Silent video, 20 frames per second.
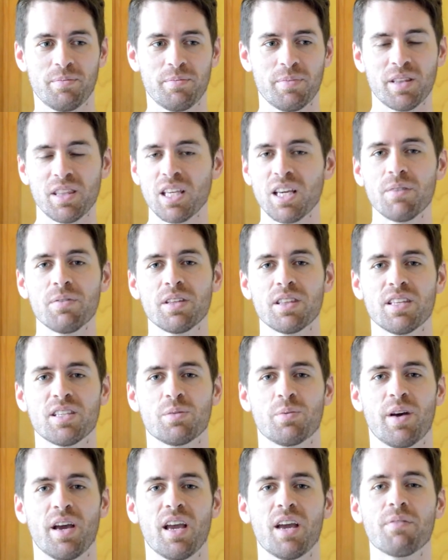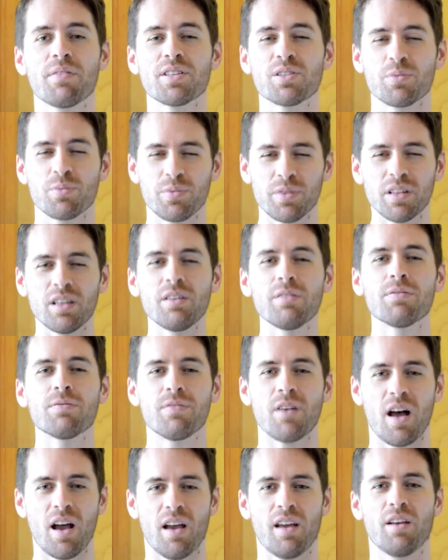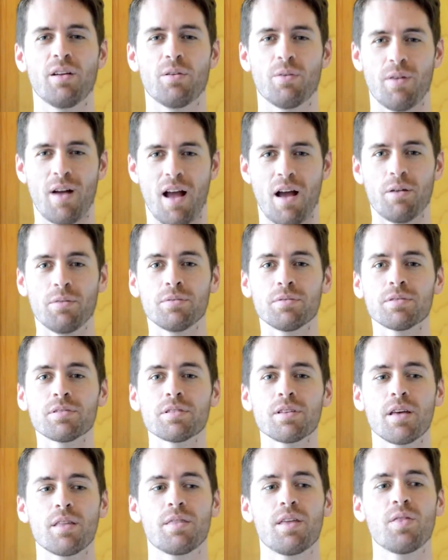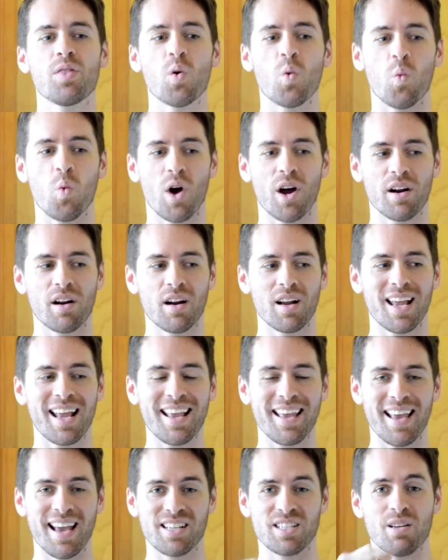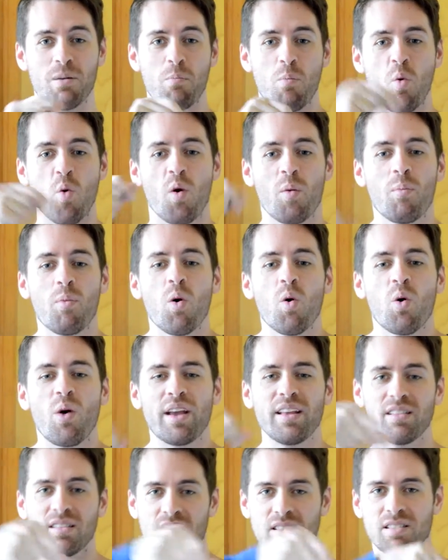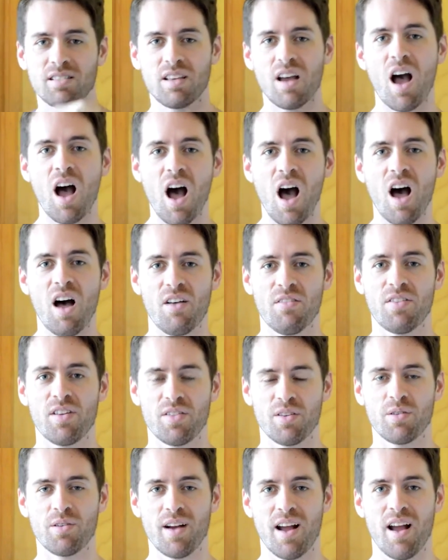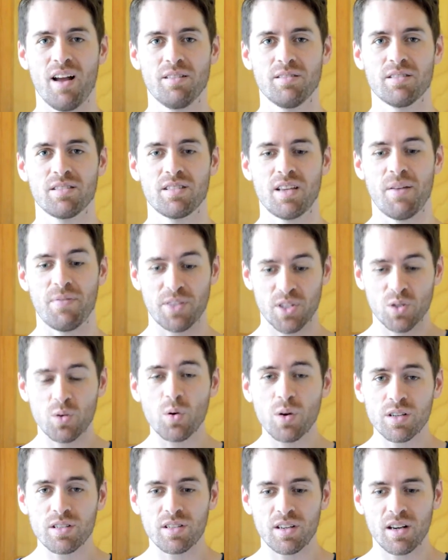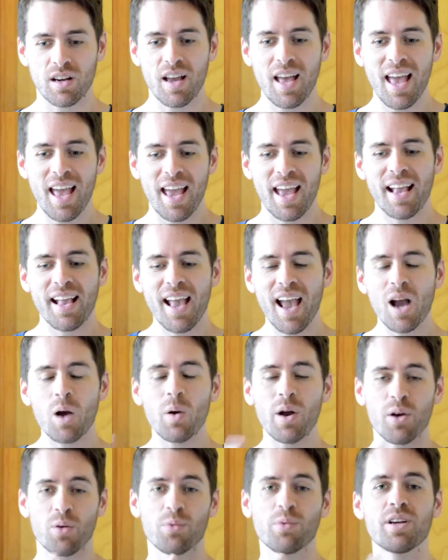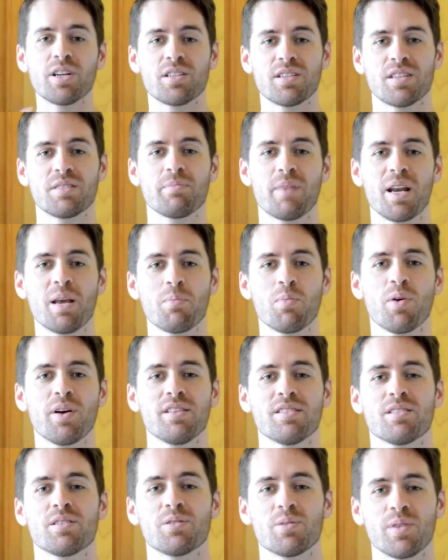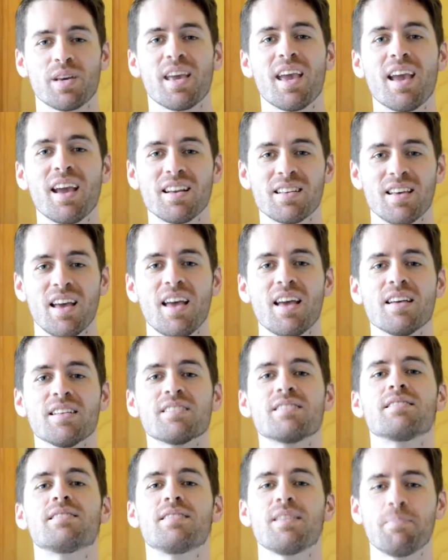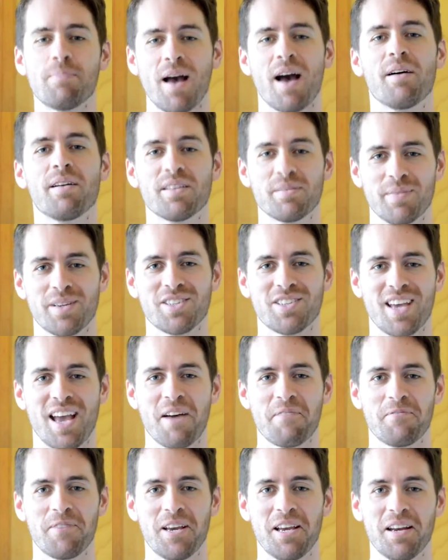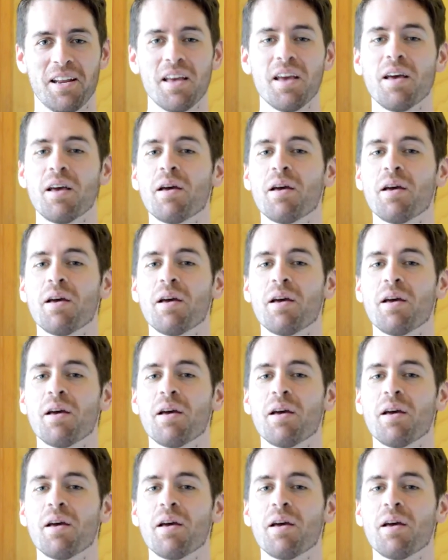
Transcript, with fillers: But think of it this way, if it's really fine grounds, then the water can get to more points of the grounds. If it's coarser, it can't quite reach as many points, so it can't seep out as much caffeine.